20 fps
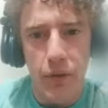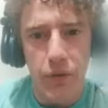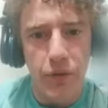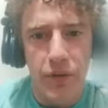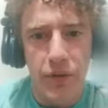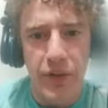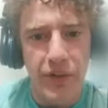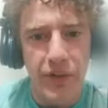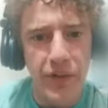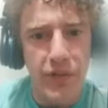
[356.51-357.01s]

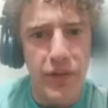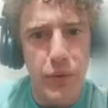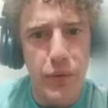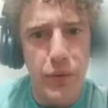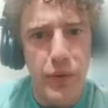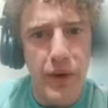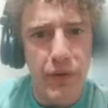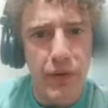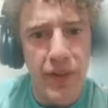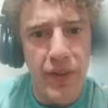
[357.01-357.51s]
Is that something you would
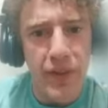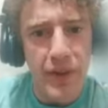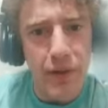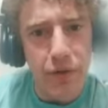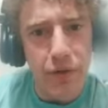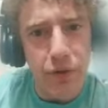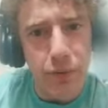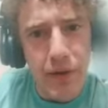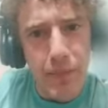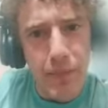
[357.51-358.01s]
ever think about
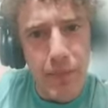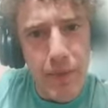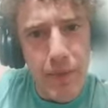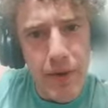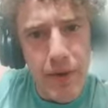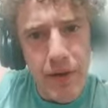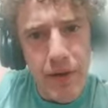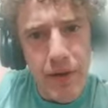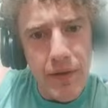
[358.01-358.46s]
doing, maybe?